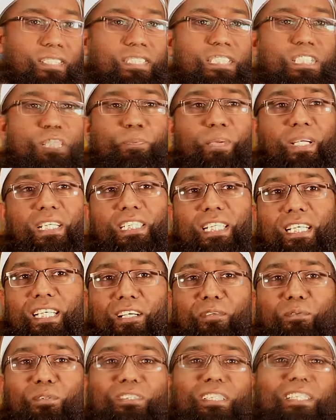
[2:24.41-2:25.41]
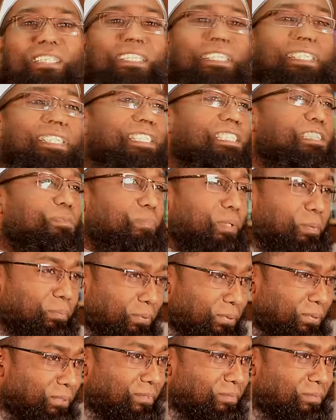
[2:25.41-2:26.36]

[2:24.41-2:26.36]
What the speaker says: especially among the teenage people.